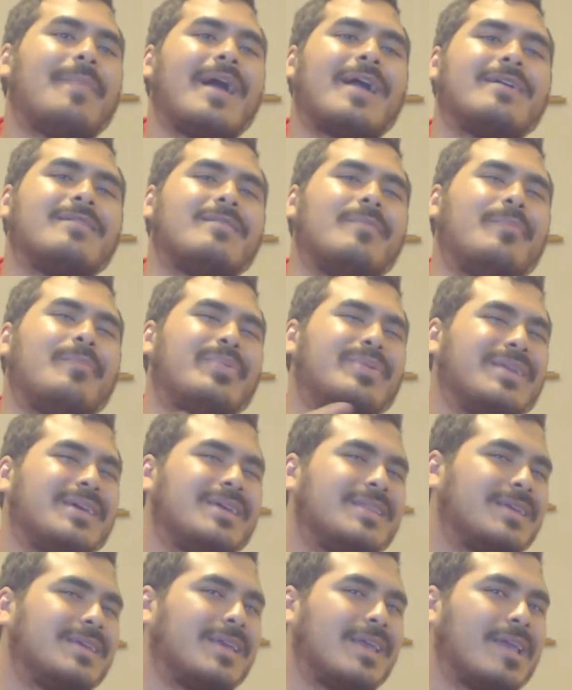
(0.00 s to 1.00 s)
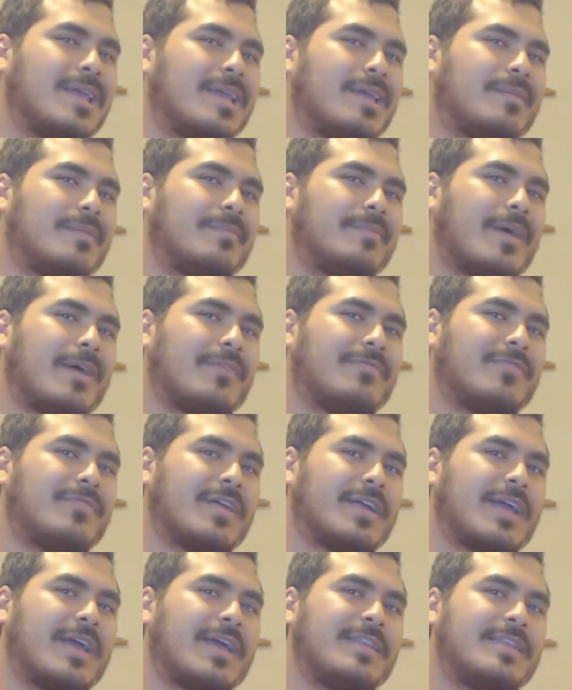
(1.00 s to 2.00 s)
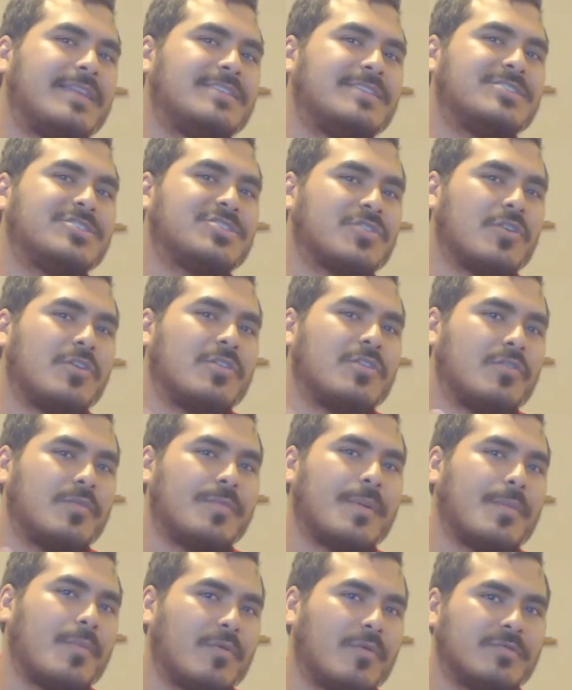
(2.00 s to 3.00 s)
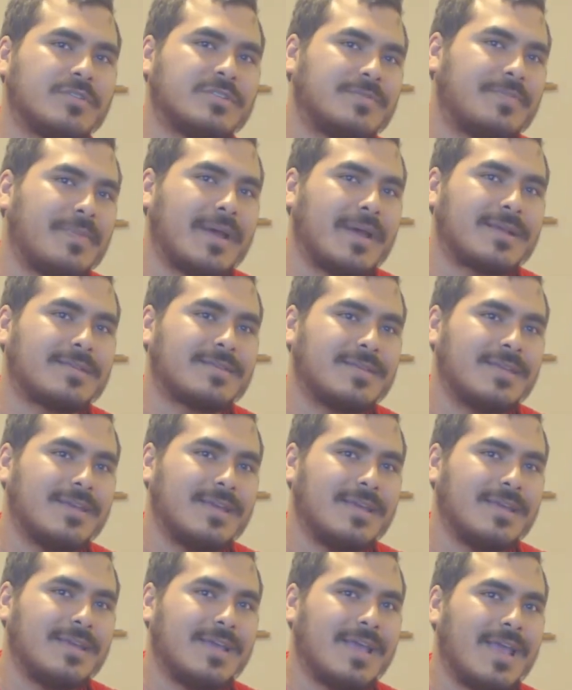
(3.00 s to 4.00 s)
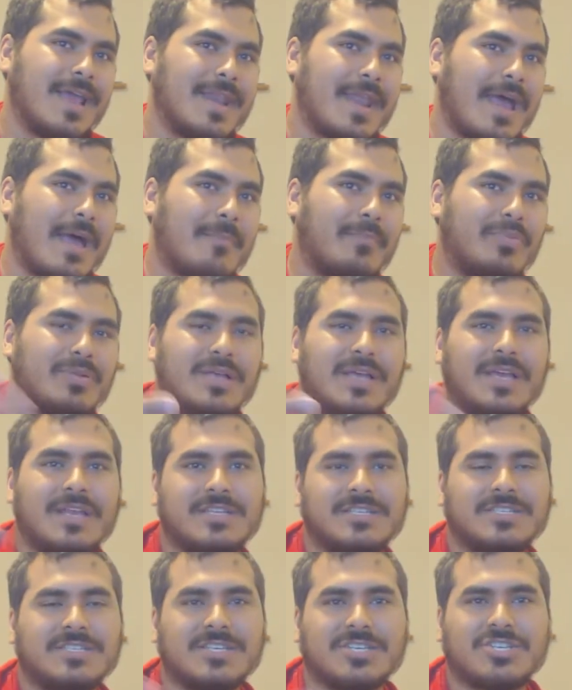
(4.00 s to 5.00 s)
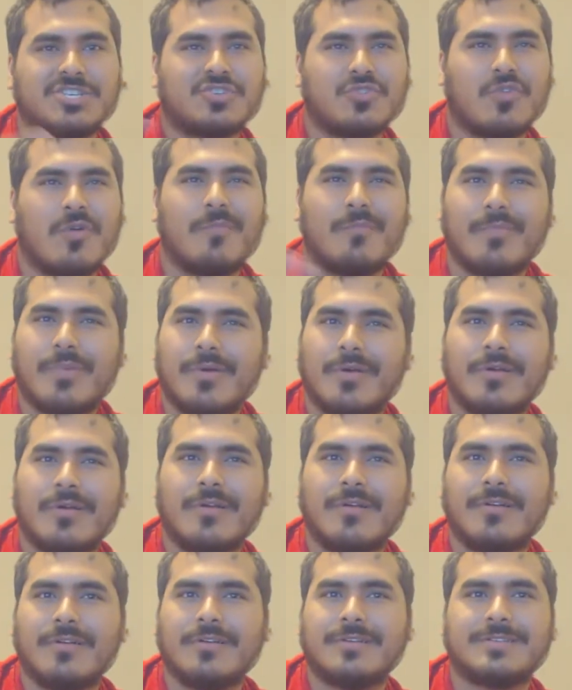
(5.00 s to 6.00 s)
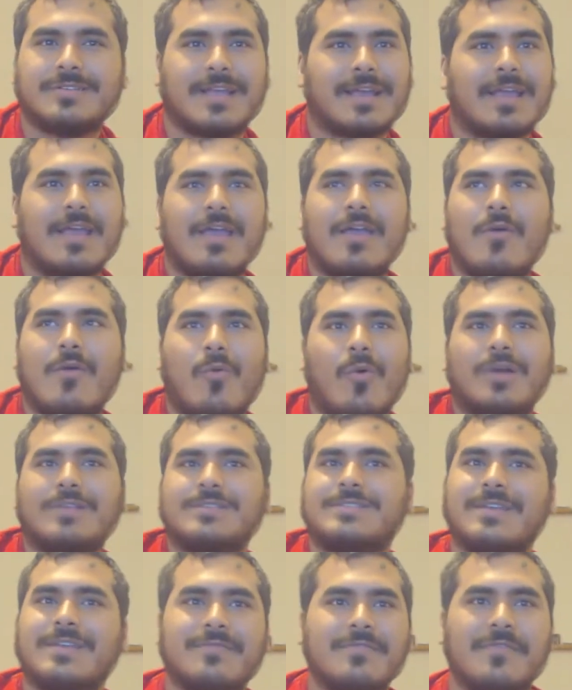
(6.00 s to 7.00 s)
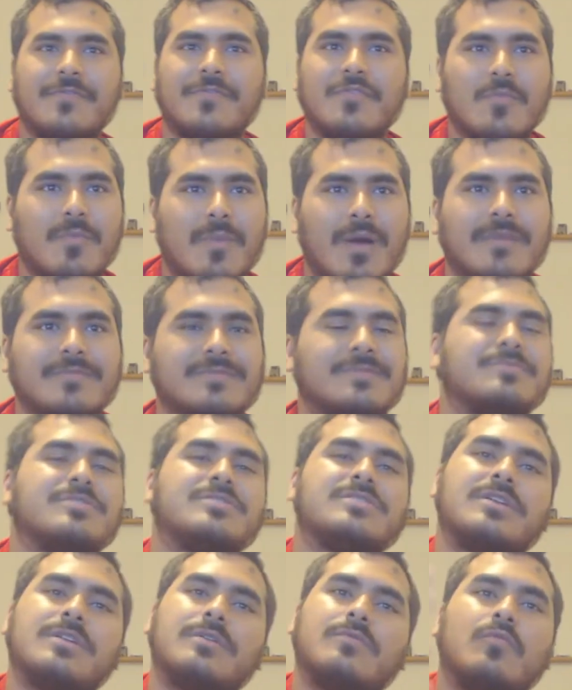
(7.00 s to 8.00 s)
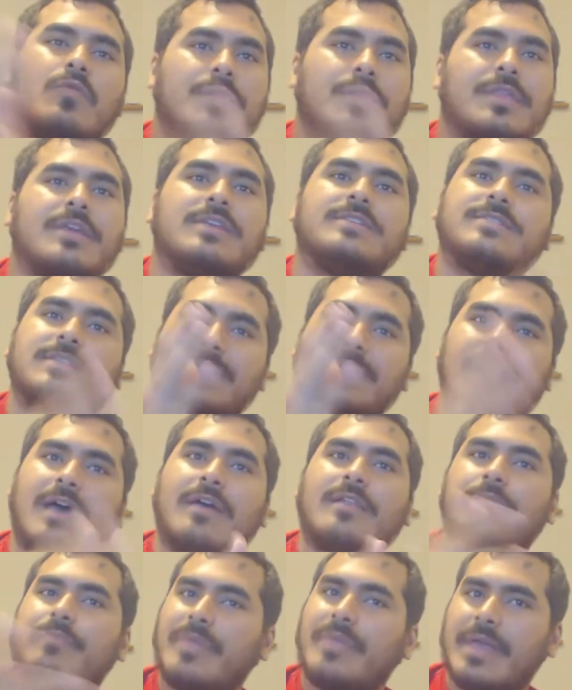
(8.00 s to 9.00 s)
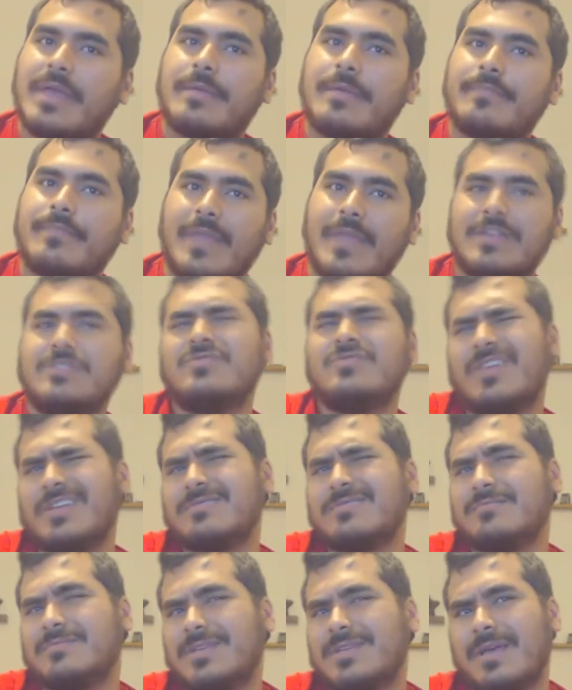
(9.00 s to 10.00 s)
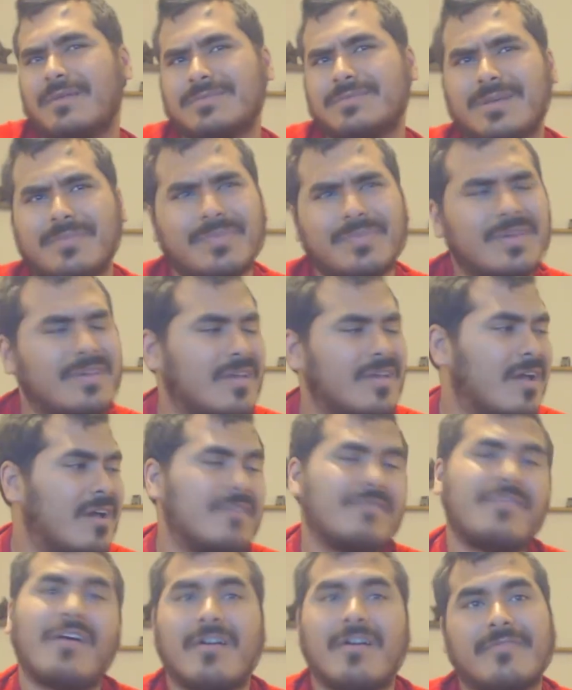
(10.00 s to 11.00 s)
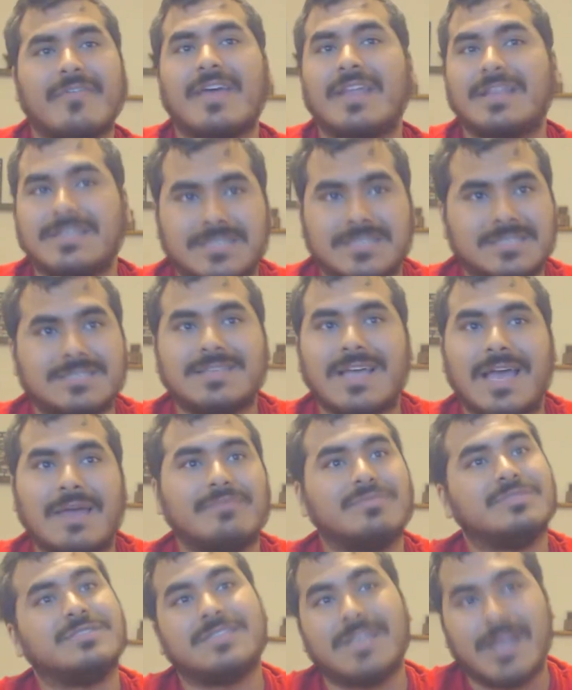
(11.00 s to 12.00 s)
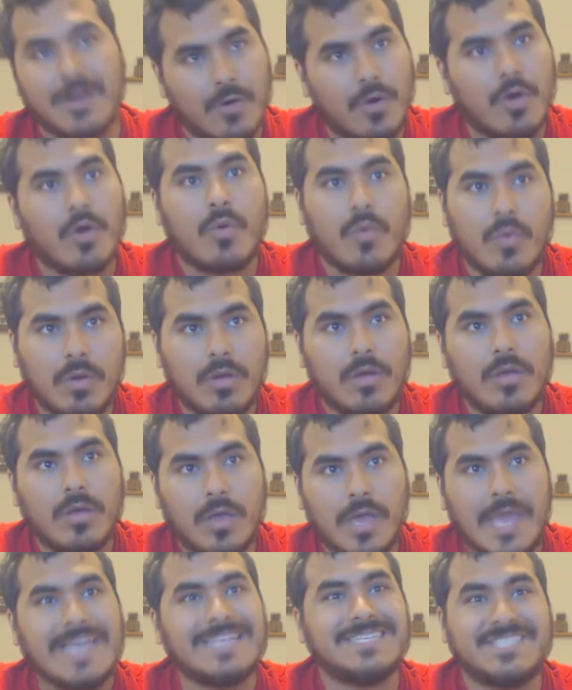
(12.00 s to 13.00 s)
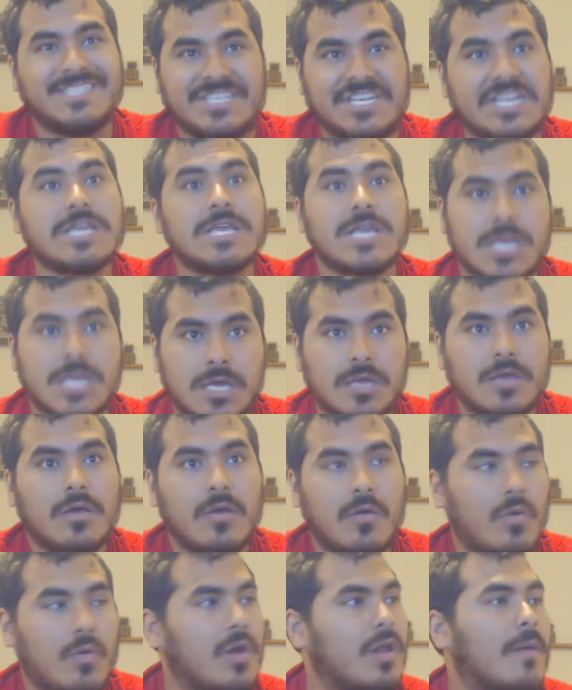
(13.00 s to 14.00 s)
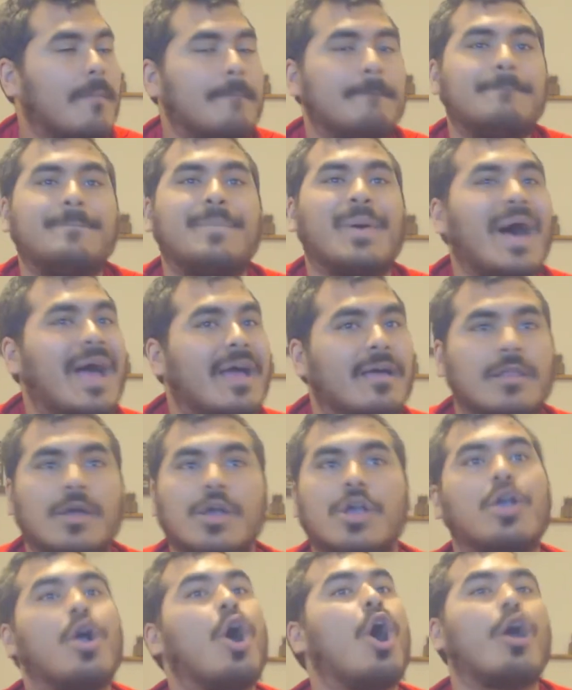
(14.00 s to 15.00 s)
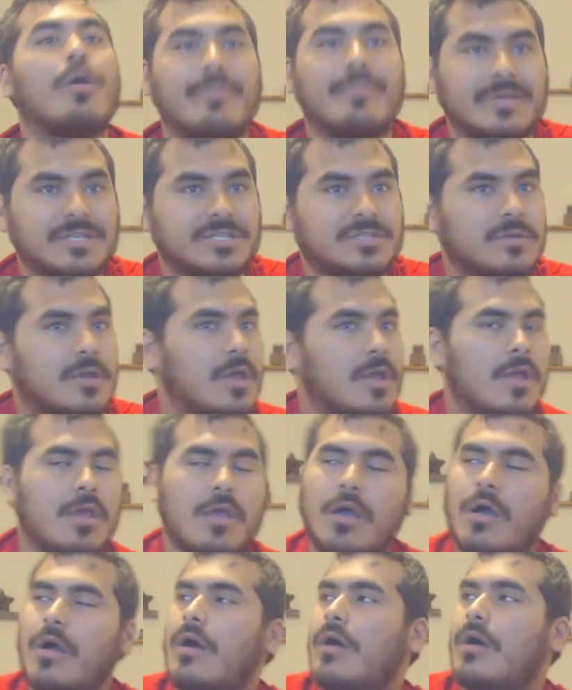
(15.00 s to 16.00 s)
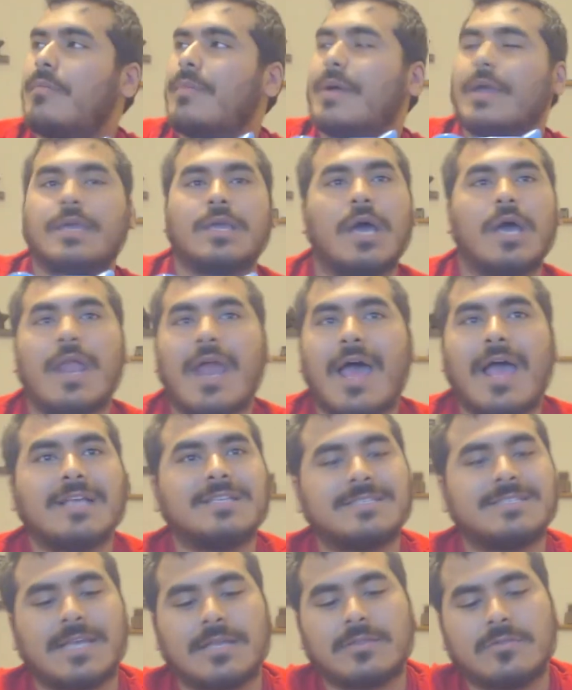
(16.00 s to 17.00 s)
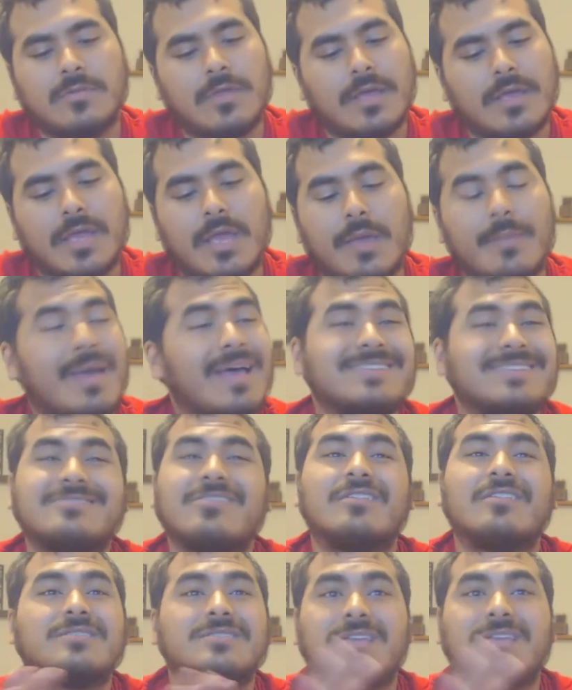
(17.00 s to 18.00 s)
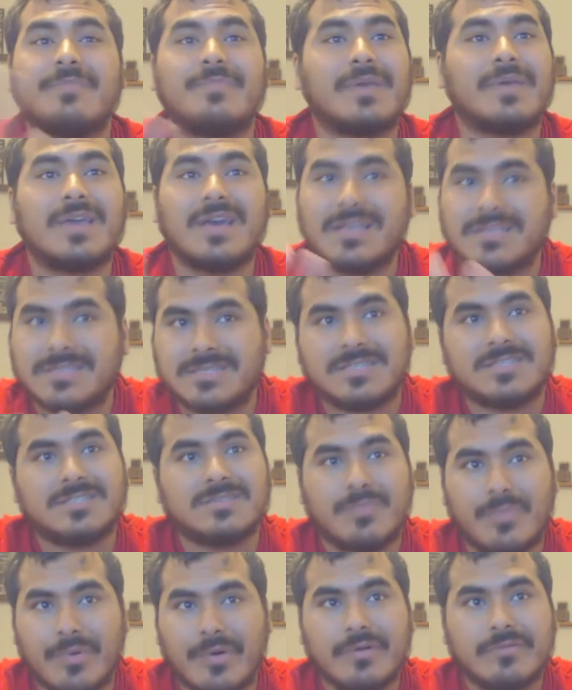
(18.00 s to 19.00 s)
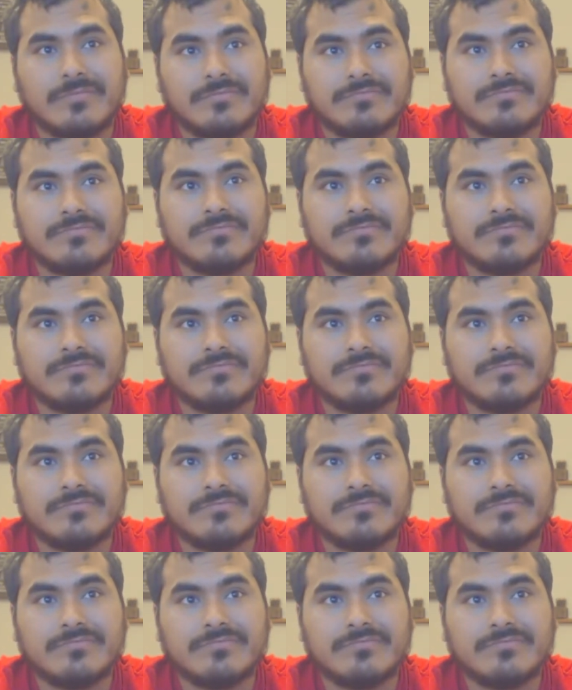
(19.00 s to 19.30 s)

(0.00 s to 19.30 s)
not gonna play the game. I feel like I need to show a little bit more respect and not play it in such short bursts, like once every few months. I'm just gonna one day sit down and play it. I do that sometimes. I beat Final Fantasy Type 0 HD. What a pile of garbage. Oh my god. I sat through that game. I started skipping cutscenes, bro.